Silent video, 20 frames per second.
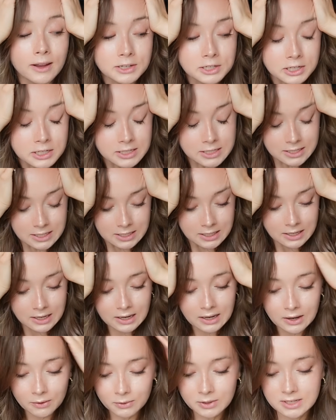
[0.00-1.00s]
I just
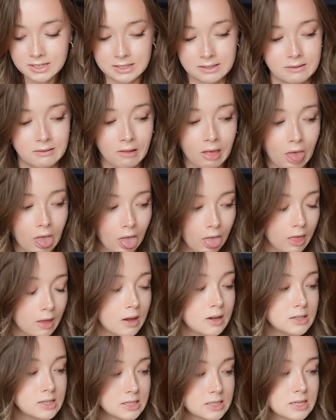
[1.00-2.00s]
was
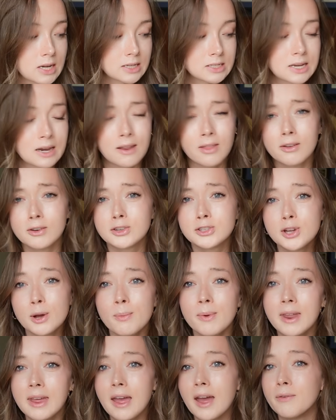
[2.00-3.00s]
disgusted. And there's so
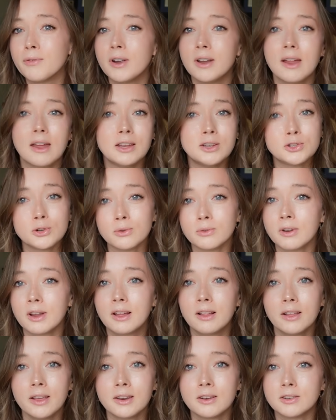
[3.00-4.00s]
many everyday jewelry
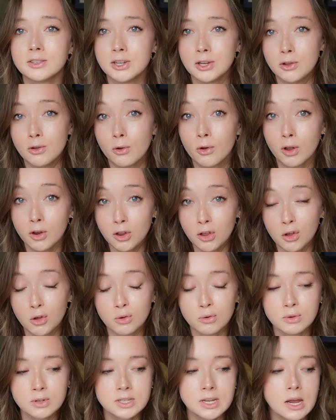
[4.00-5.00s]
cleaners that you can
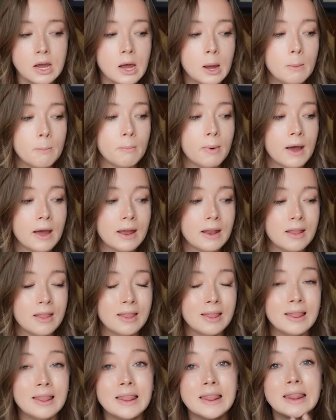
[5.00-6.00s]
use, but
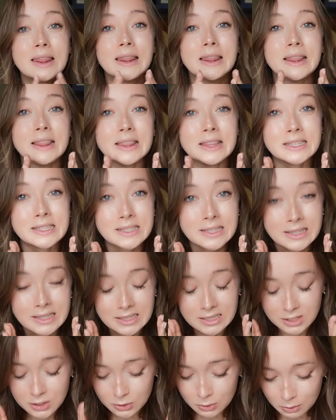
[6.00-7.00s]

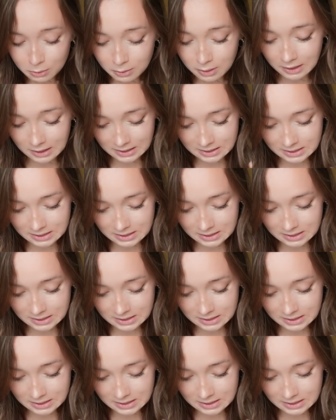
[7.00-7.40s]
the truth